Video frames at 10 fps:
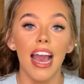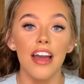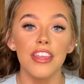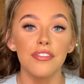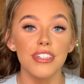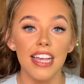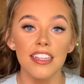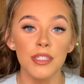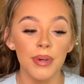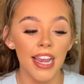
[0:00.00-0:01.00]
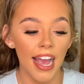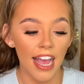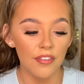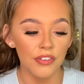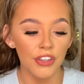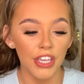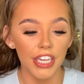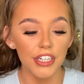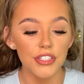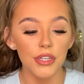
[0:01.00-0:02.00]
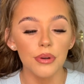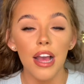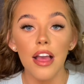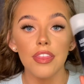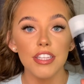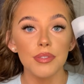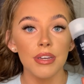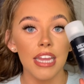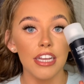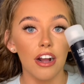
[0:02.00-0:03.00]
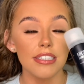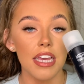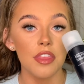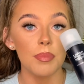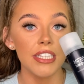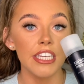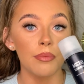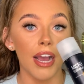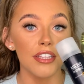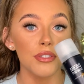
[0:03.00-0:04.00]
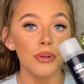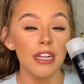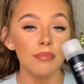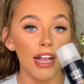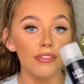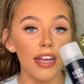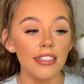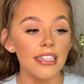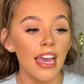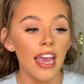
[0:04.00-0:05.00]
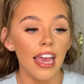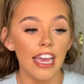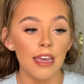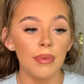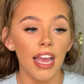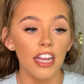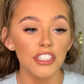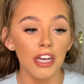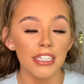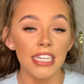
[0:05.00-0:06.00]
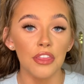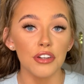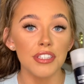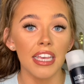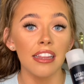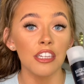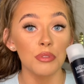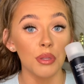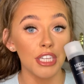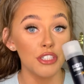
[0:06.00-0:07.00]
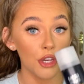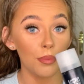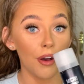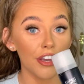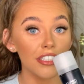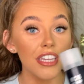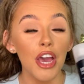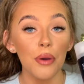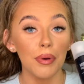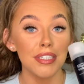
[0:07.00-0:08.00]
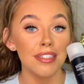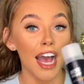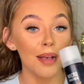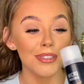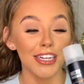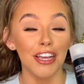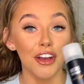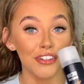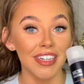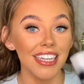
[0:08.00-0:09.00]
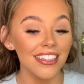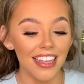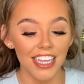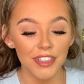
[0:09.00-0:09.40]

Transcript: And then for setting spray, I have a few here. So this one I got in the BTY store in Belfast. I actually got it in their sale and it was only £2, which is absolutely unreal.